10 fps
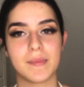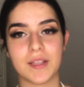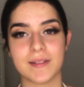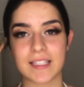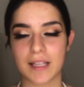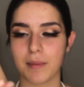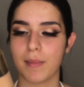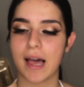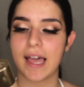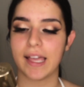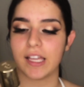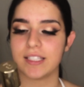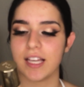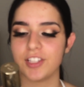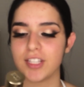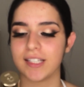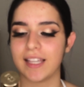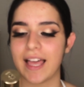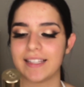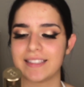we'll be using my Touché
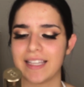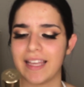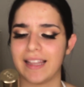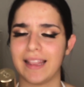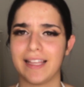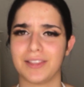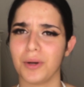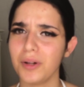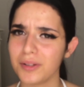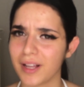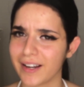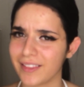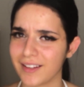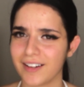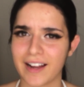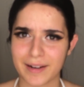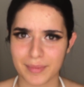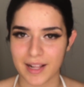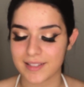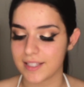Eclat Leton, I don't know how to
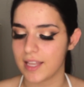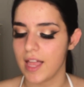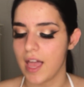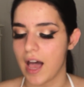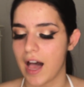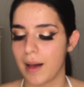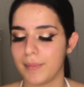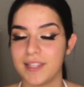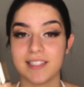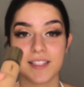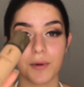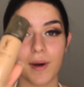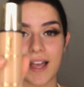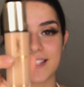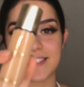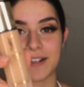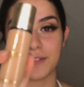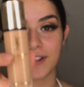pronounce it, but this is the YSL